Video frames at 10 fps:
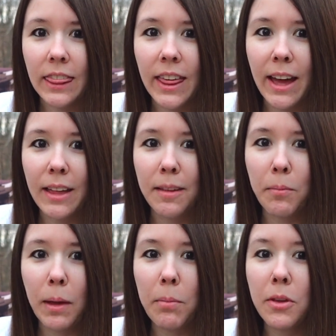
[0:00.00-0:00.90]
that
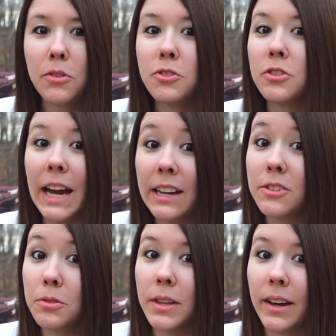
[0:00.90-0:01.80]
maybe you should not
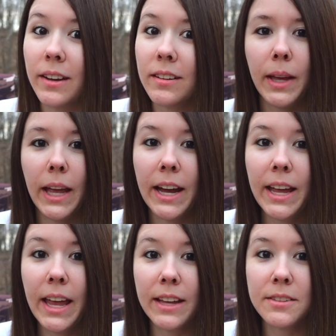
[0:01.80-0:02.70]
do that. And
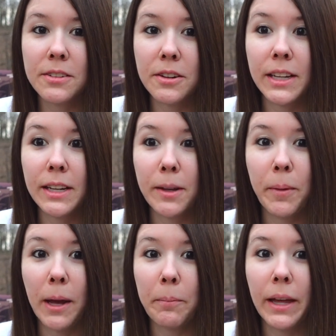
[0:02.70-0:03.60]
I answered him,
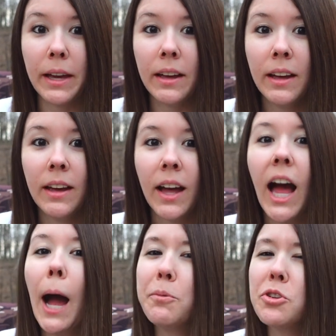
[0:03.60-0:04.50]
I'm like,
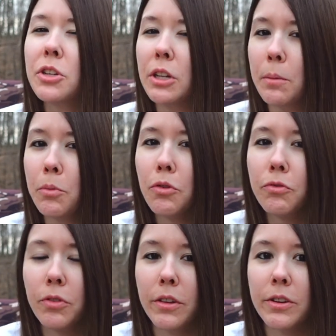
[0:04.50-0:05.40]
I'm just gonna move
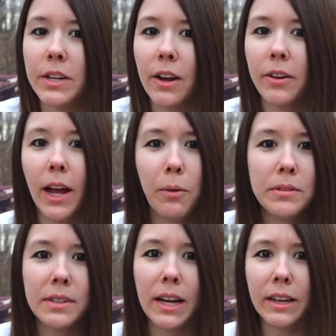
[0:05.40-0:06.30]
farther down. I
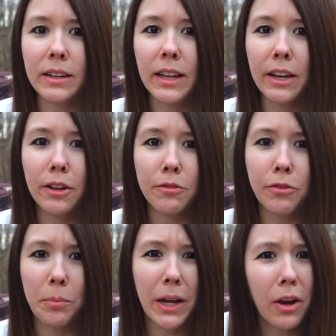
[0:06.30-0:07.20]
was not gonna like
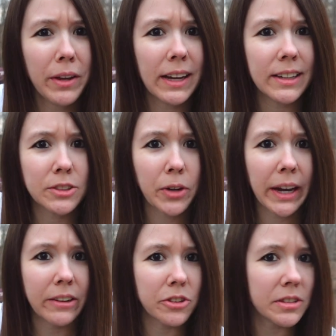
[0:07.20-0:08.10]
confirm like, oh yeah, it's
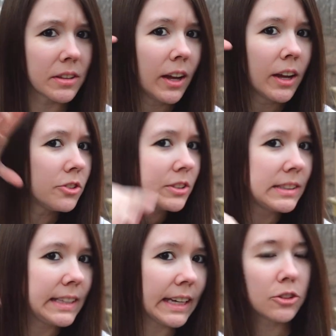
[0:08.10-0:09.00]
great, just
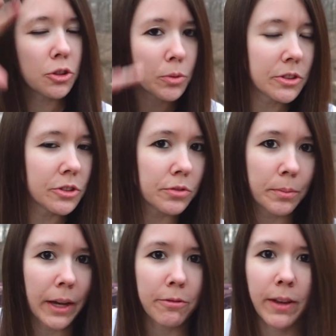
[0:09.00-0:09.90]
dig 2 inches
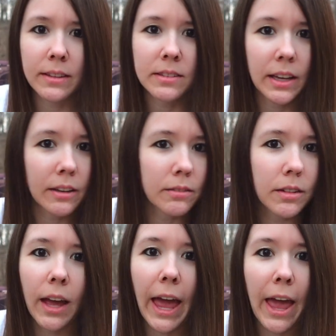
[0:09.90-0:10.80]
from my face. Like,
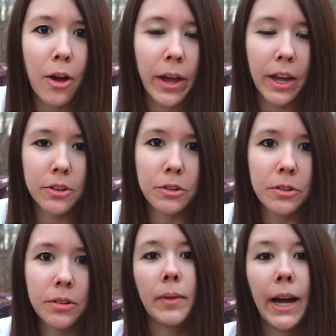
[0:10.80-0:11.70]
A-okay, dude.
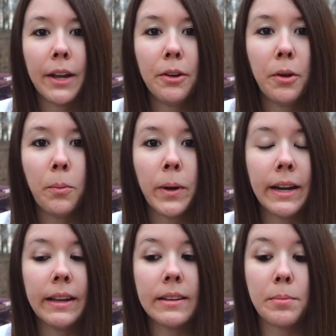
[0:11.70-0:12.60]
I don't know what
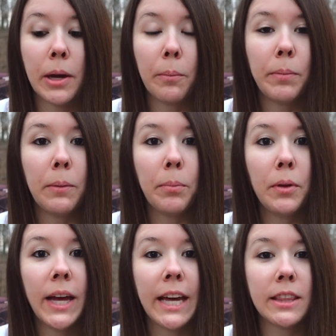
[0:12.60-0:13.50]
it is about
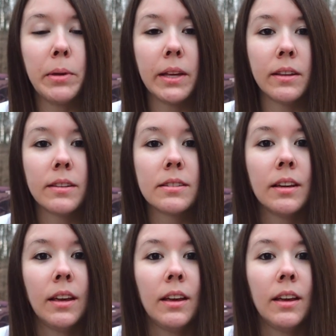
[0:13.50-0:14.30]
people at the bins.